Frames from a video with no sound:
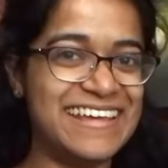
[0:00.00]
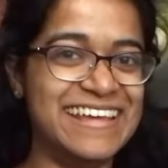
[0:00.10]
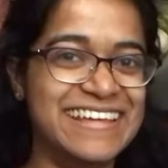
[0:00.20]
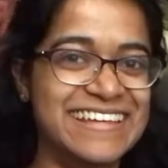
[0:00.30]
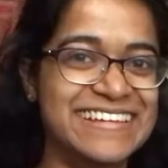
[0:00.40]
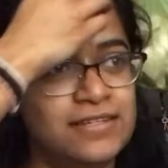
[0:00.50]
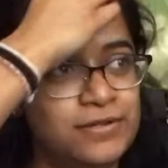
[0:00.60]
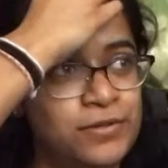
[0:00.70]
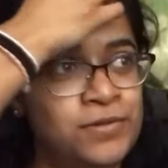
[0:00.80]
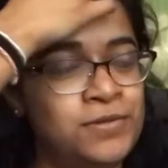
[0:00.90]

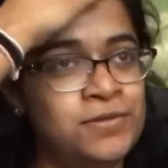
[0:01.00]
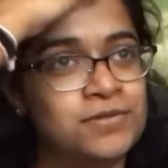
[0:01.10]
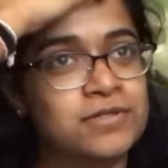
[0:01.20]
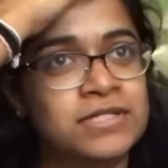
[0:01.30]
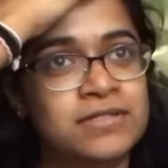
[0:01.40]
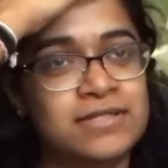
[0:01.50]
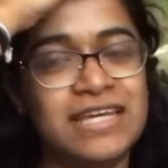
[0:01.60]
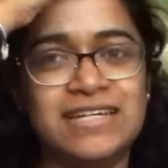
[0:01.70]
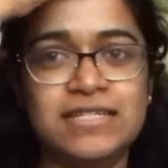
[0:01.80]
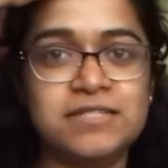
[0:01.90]
Whew.
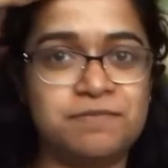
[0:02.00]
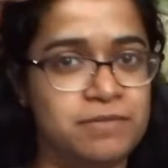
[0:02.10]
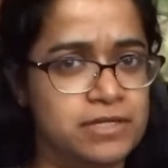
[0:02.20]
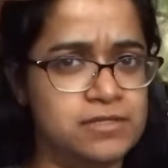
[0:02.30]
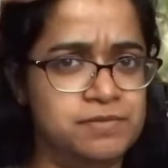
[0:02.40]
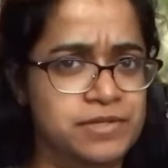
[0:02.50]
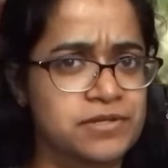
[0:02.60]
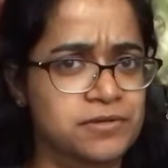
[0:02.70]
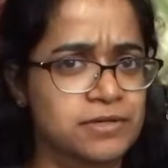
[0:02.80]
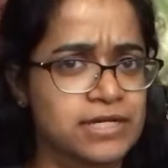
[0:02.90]
Yeah, it's been
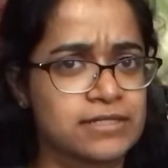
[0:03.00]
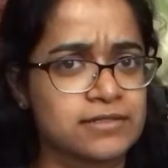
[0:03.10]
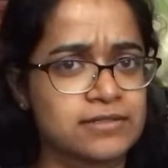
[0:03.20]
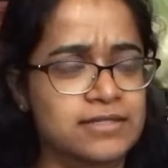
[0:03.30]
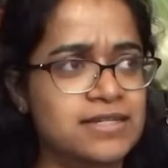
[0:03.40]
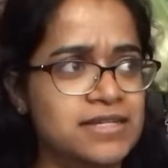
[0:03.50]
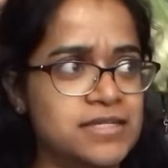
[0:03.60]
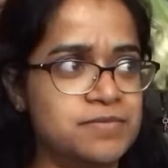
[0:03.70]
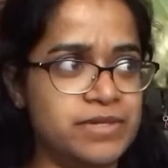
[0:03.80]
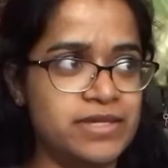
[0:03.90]
a while. It
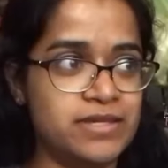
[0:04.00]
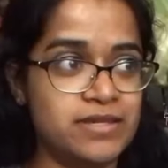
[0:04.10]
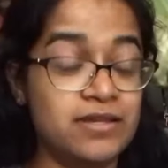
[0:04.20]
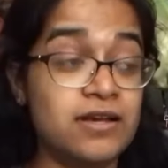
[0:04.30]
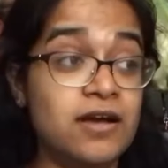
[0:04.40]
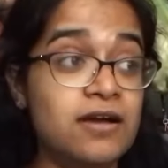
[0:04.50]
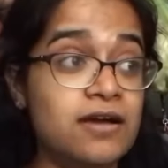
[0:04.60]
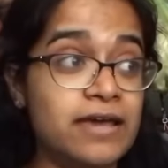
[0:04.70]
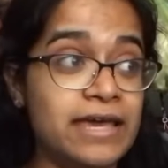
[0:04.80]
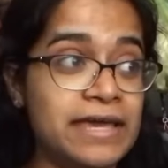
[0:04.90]
has been
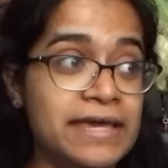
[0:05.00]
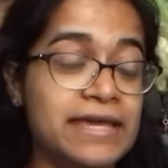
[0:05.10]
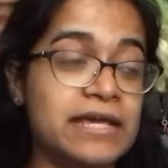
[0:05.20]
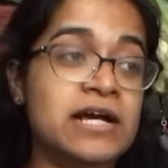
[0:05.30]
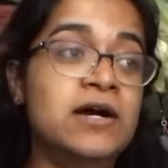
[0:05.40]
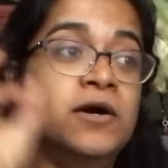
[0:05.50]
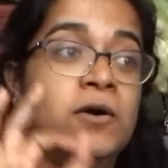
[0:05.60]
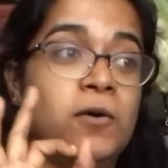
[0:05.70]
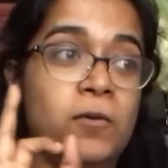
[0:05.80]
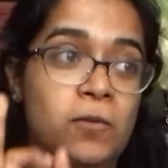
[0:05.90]
a
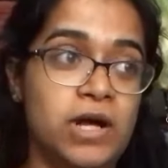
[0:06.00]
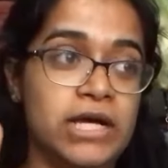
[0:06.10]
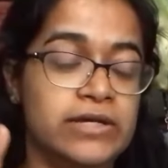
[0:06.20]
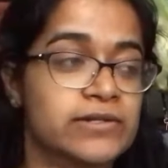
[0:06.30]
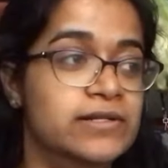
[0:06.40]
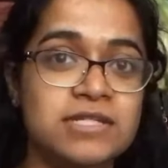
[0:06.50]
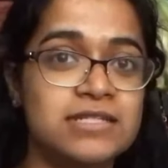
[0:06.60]
while.